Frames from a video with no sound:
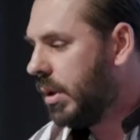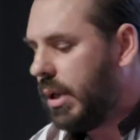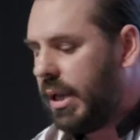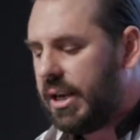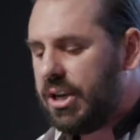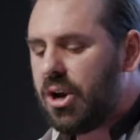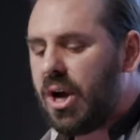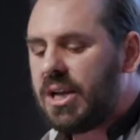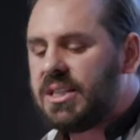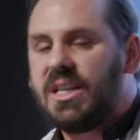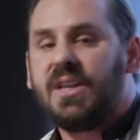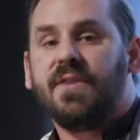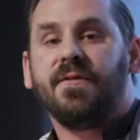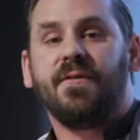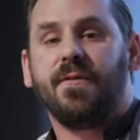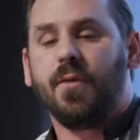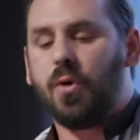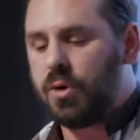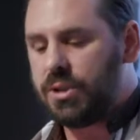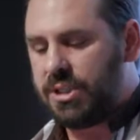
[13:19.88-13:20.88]
In
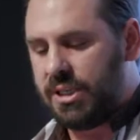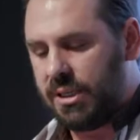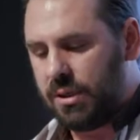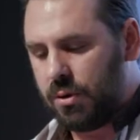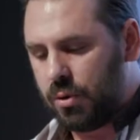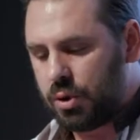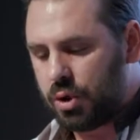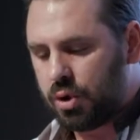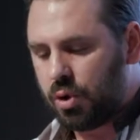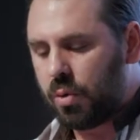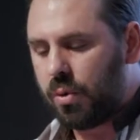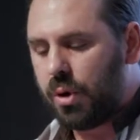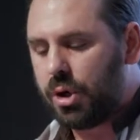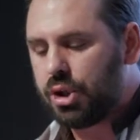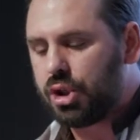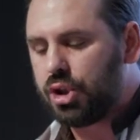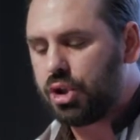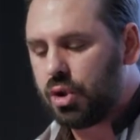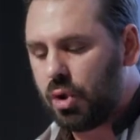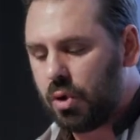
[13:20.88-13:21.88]
1940, Uexküll wrote
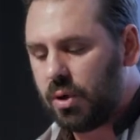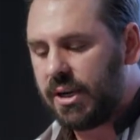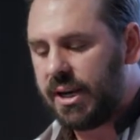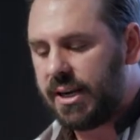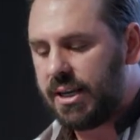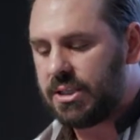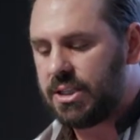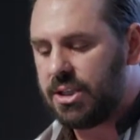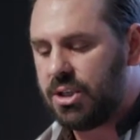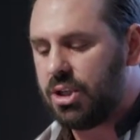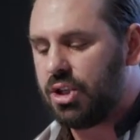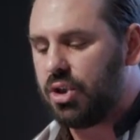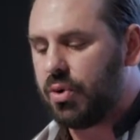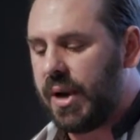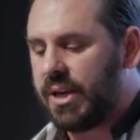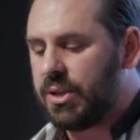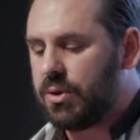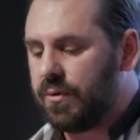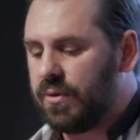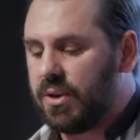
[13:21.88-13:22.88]
a short letter to the
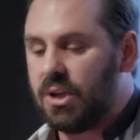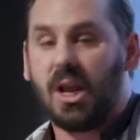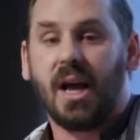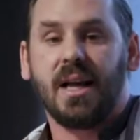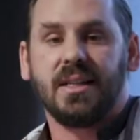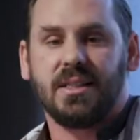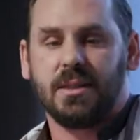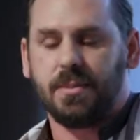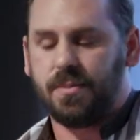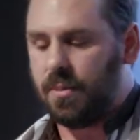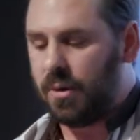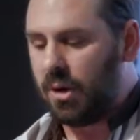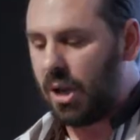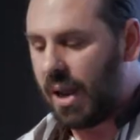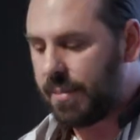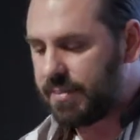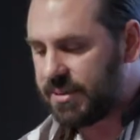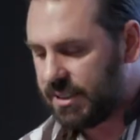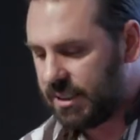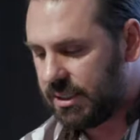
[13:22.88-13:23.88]
director of the
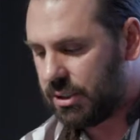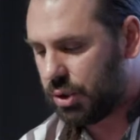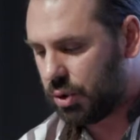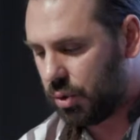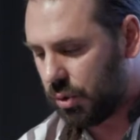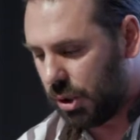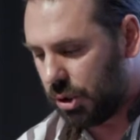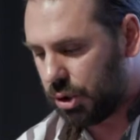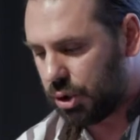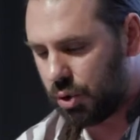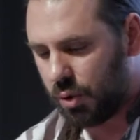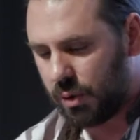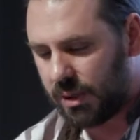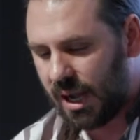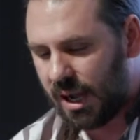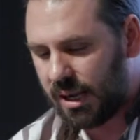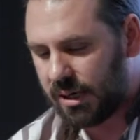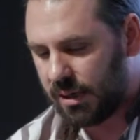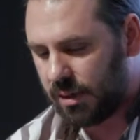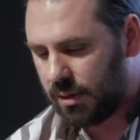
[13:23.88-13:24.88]
Leipzig Zoological
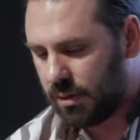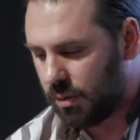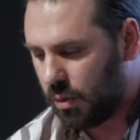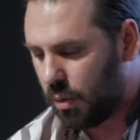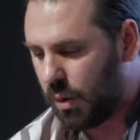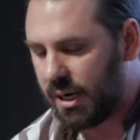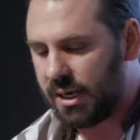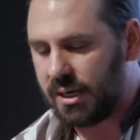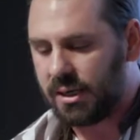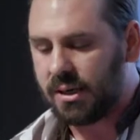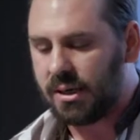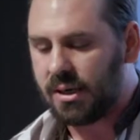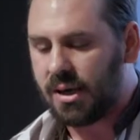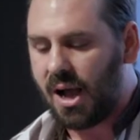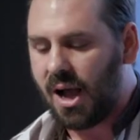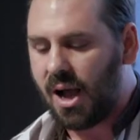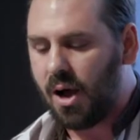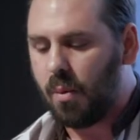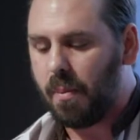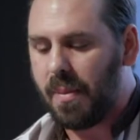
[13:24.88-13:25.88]
Garden, one
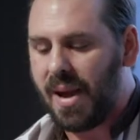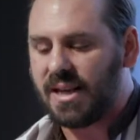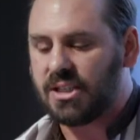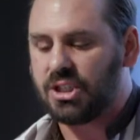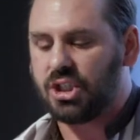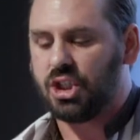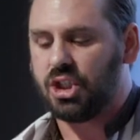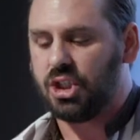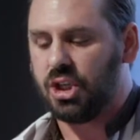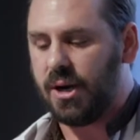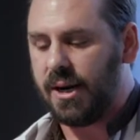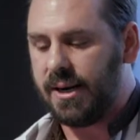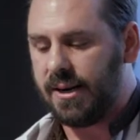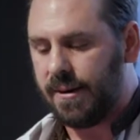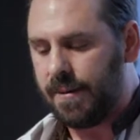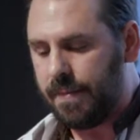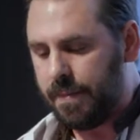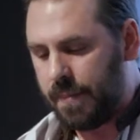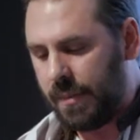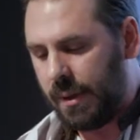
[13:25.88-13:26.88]
Karl Max
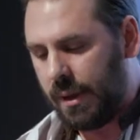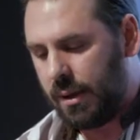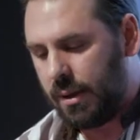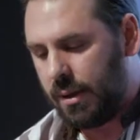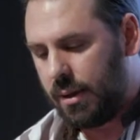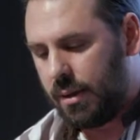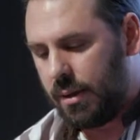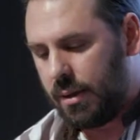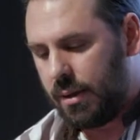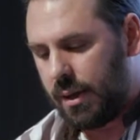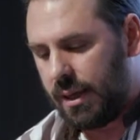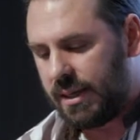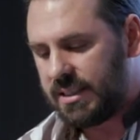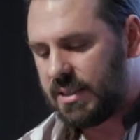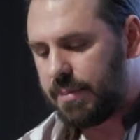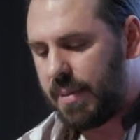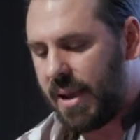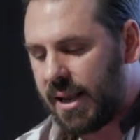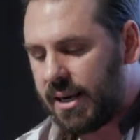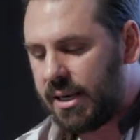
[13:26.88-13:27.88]
Schneider,
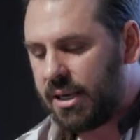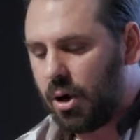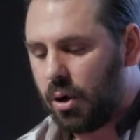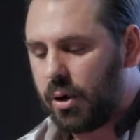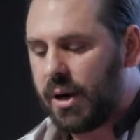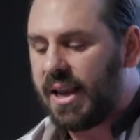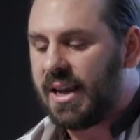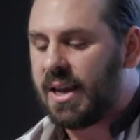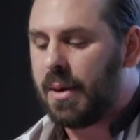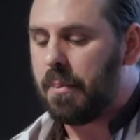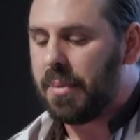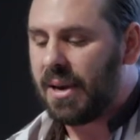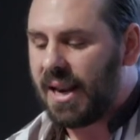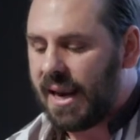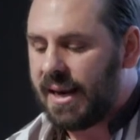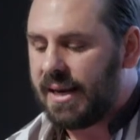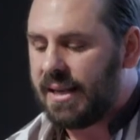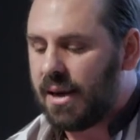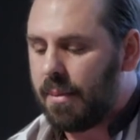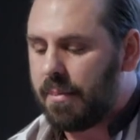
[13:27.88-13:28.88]
expounding on and
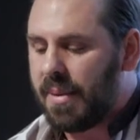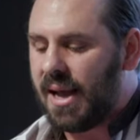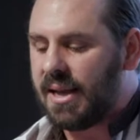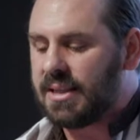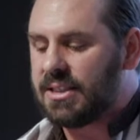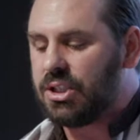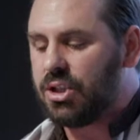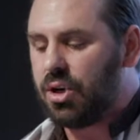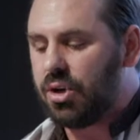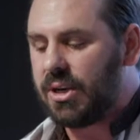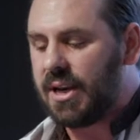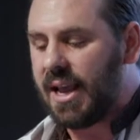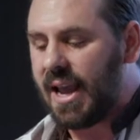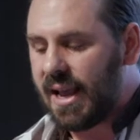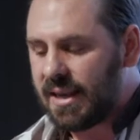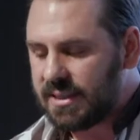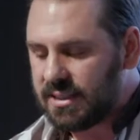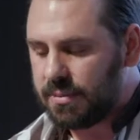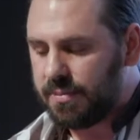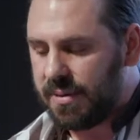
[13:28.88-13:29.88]
complaining about certain
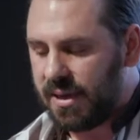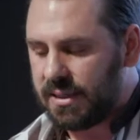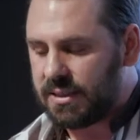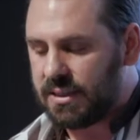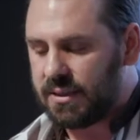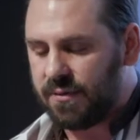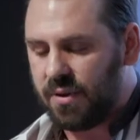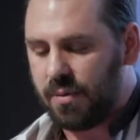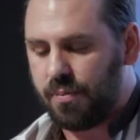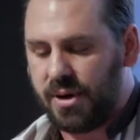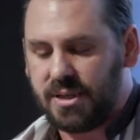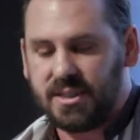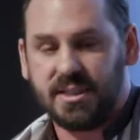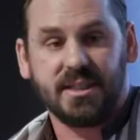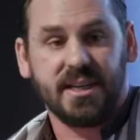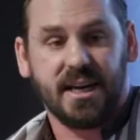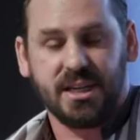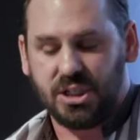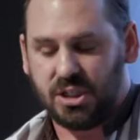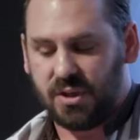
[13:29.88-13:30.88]
aspects of the
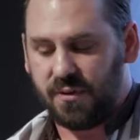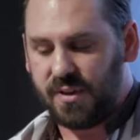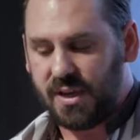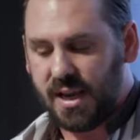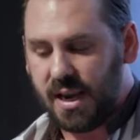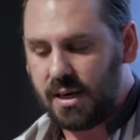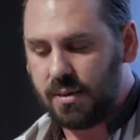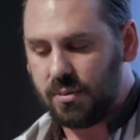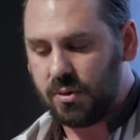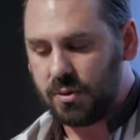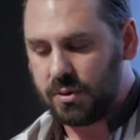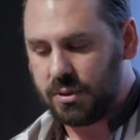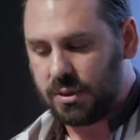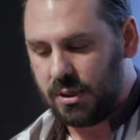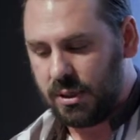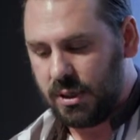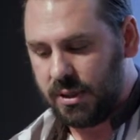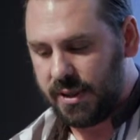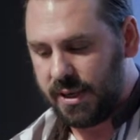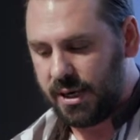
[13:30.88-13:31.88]
presentation of the animals
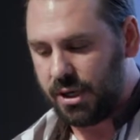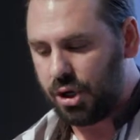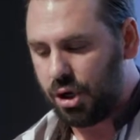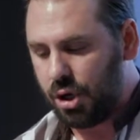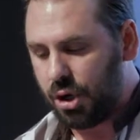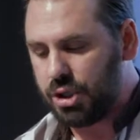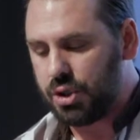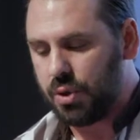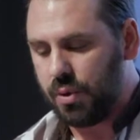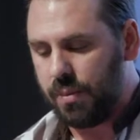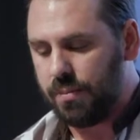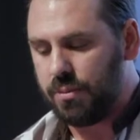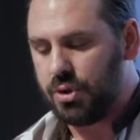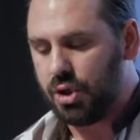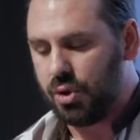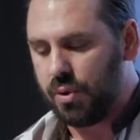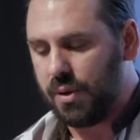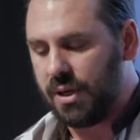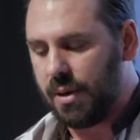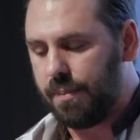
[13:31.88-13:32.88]
that occurred to him
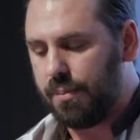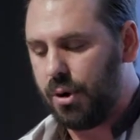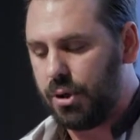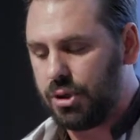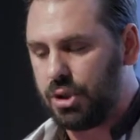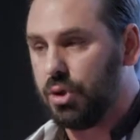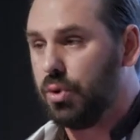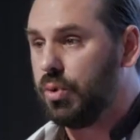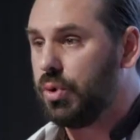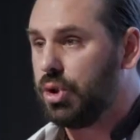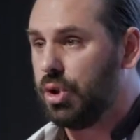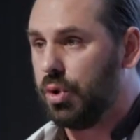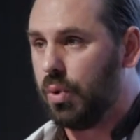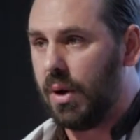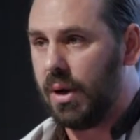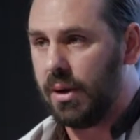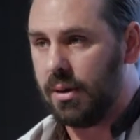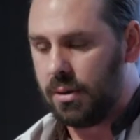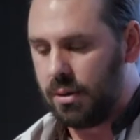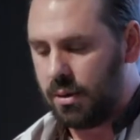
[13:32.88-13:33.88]
during a personal
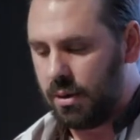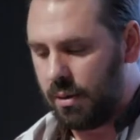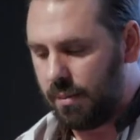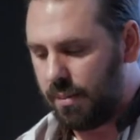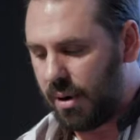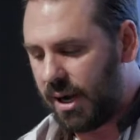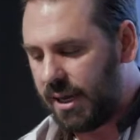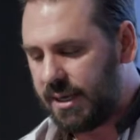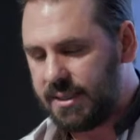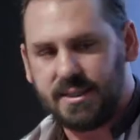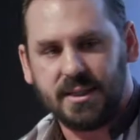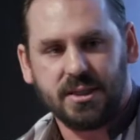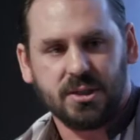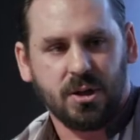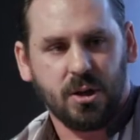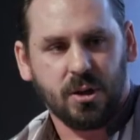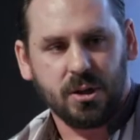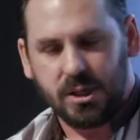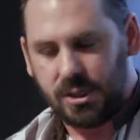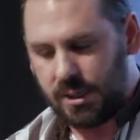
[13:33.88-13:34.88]
tour by his
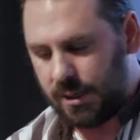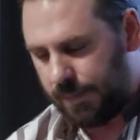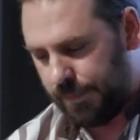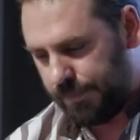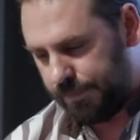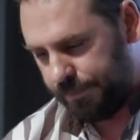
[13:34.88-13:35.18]
interlocutor.